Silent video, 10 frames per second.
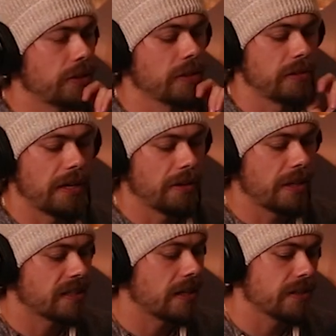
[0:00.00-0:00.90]
good. Yeah, no,
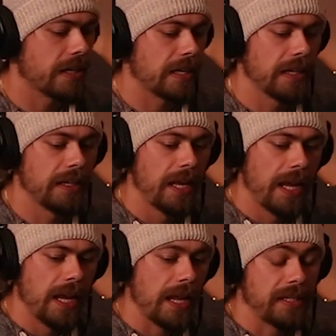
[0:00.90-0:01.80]
that sounds like
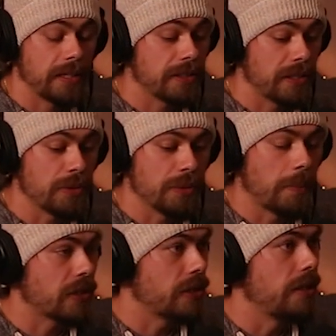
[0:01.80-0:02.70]
it was a
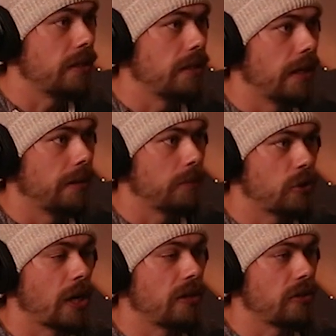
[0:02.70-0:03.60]
much needed
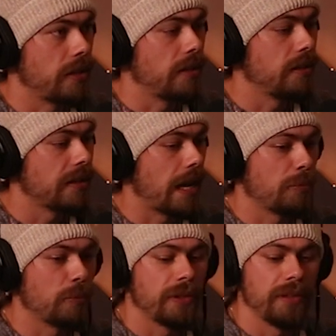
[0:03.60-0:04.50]
change that needed to
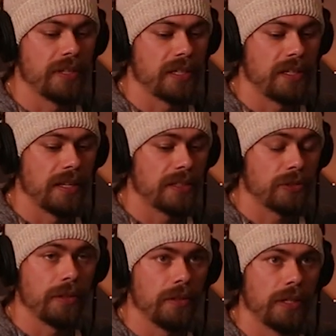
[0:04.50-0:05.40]
happen within the city. That's
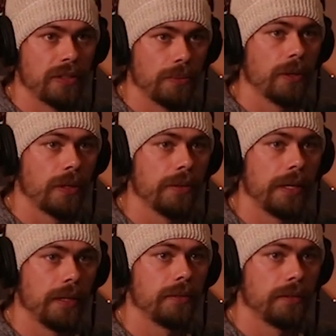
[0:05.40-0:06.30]
great that you got to work on that.